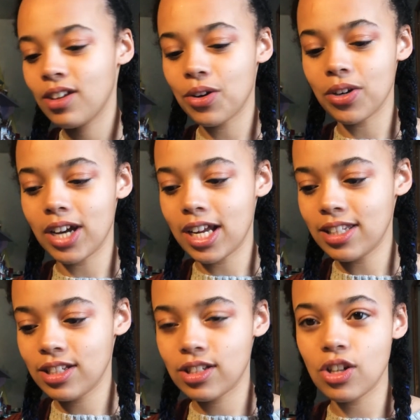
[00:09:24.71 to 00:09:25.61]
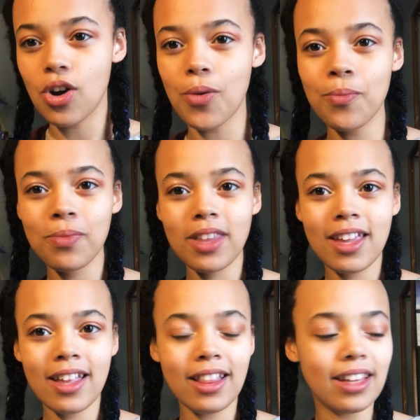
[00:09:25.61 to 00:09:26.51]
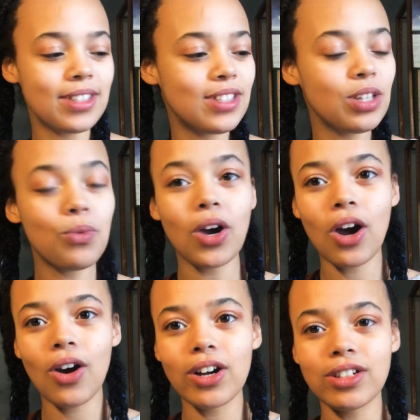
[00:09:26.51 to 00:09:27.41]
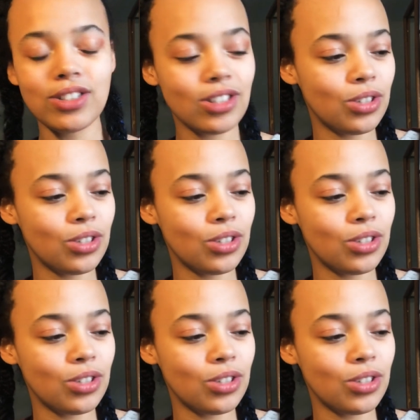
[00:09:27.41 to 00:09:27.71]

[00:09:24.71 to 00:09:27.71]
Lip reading: Alright, so let's see what cards